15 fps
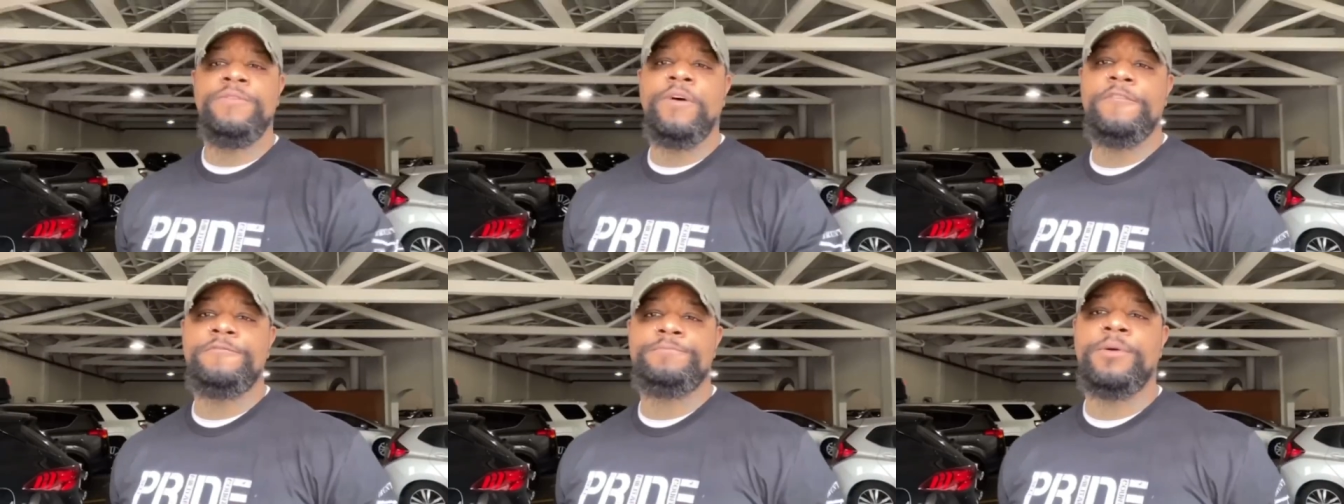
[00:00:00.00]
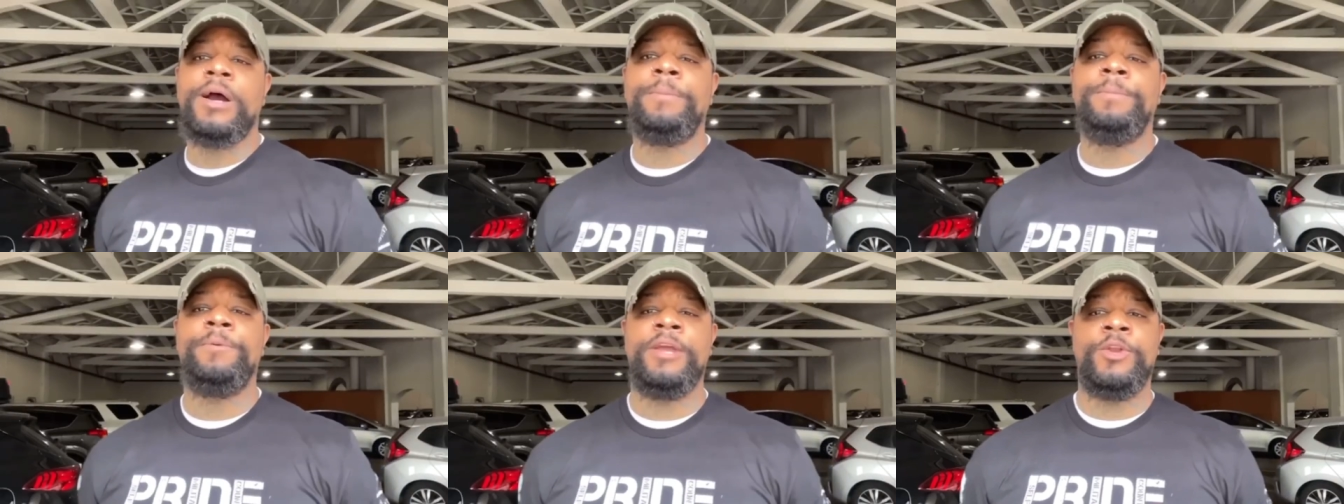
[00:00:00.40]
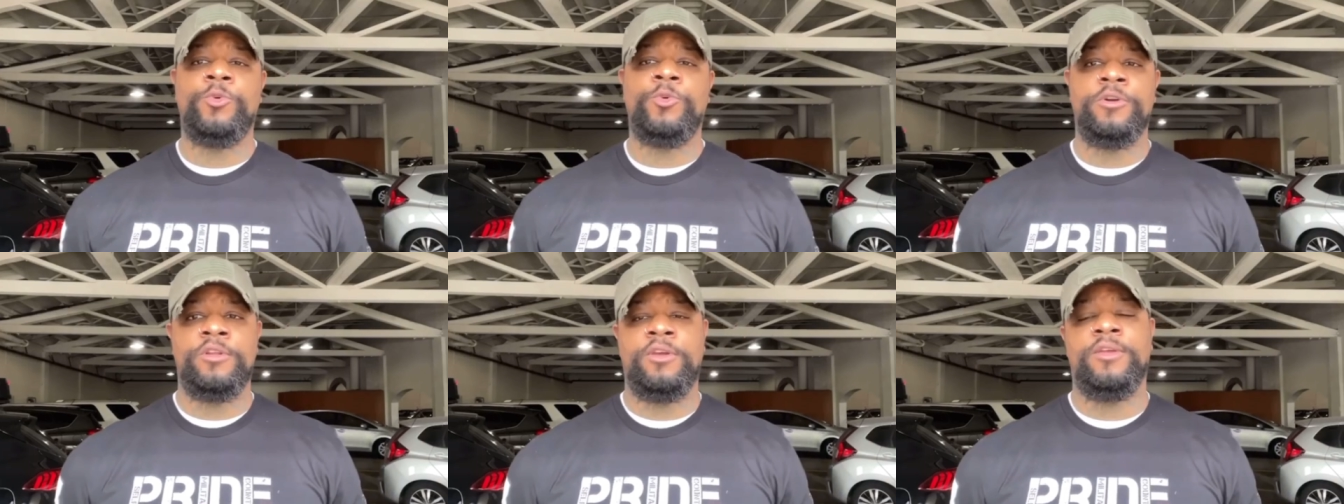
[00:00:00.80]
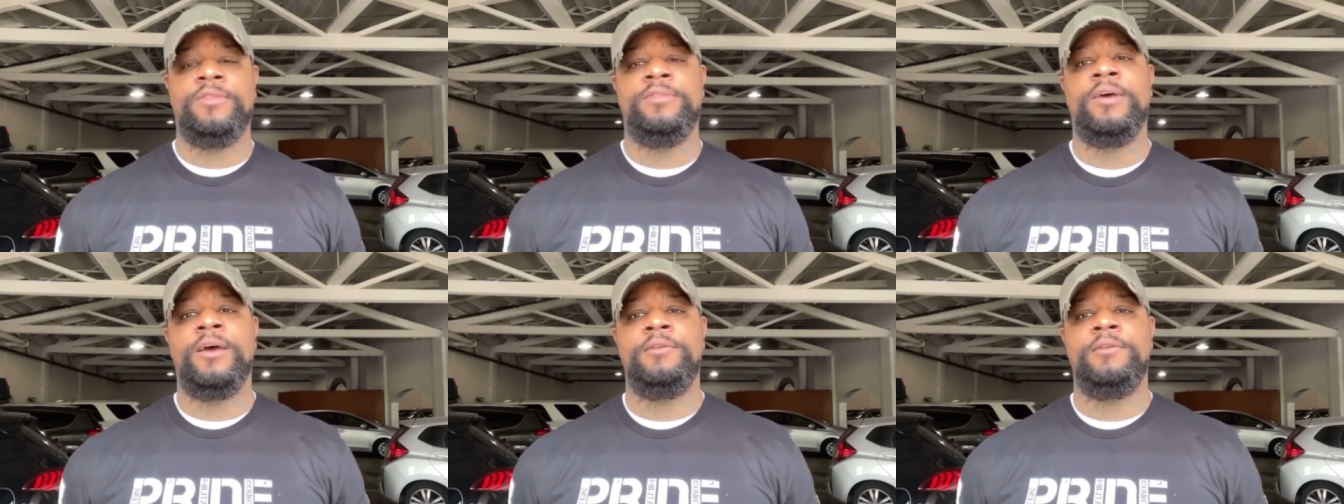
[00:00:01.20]
off property in order to
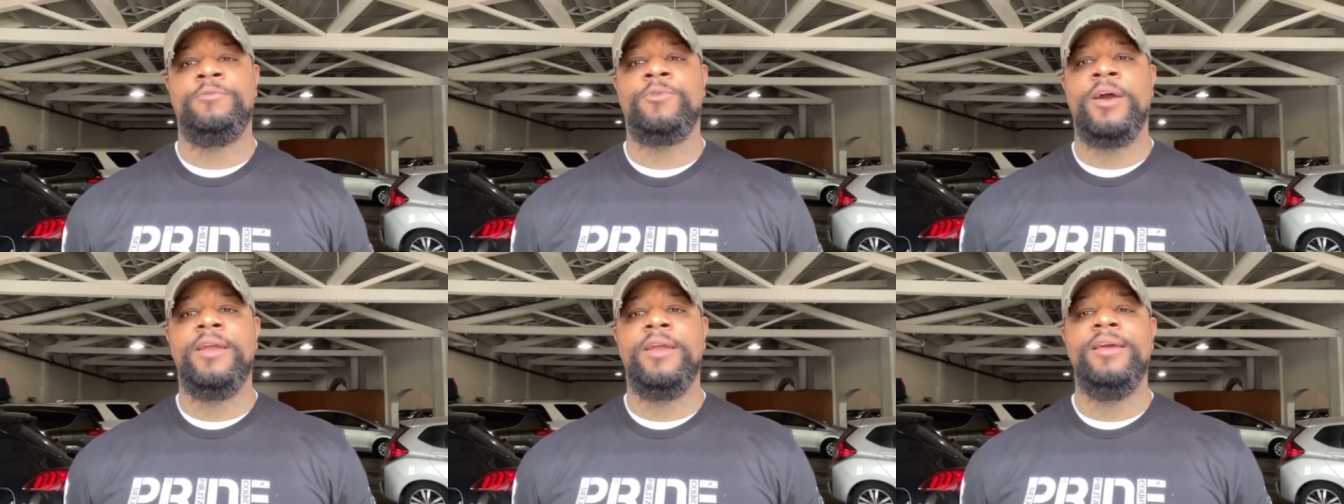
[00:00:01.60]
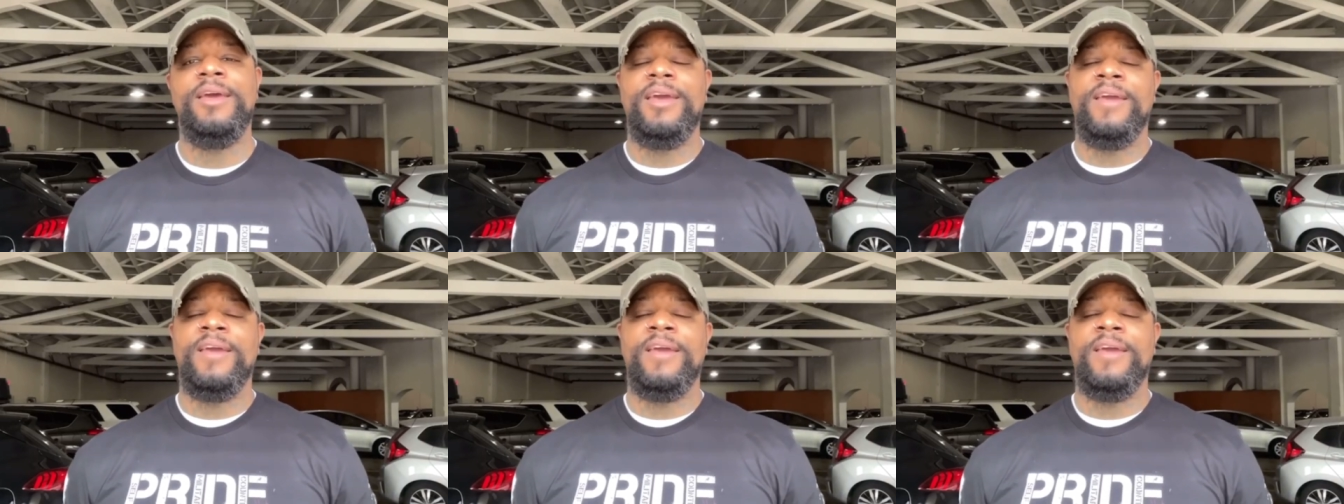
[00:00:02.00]
get that, right?